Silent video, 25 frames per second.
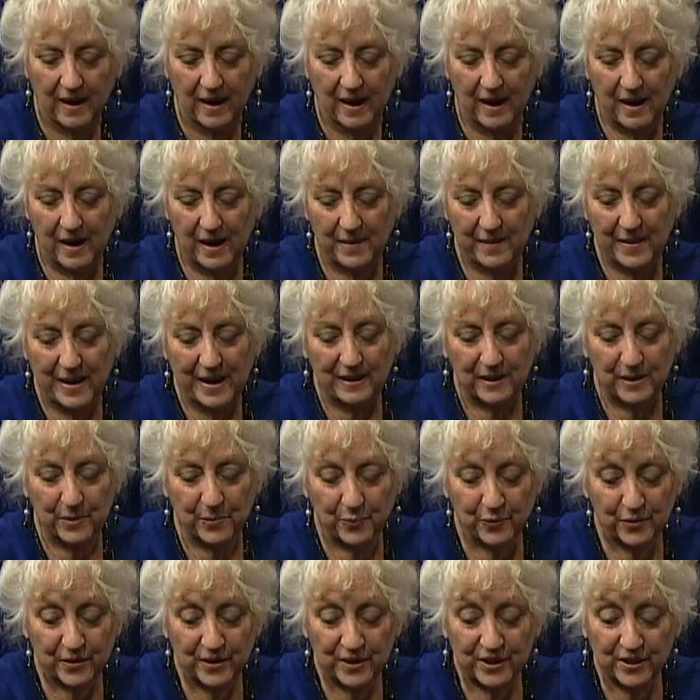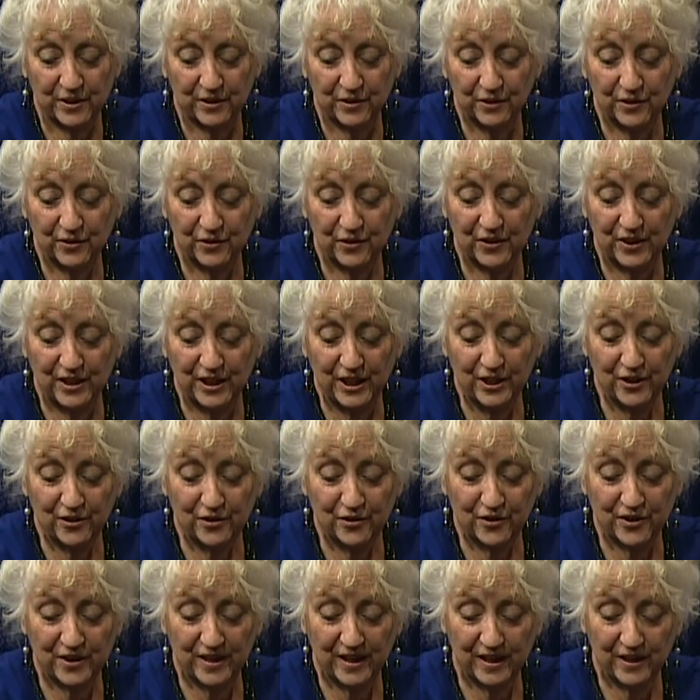At the Bristol
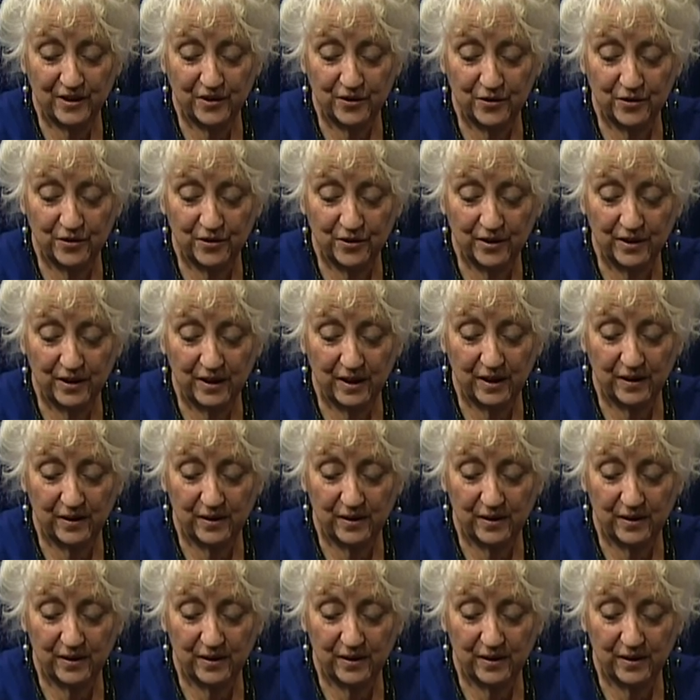Senior Center,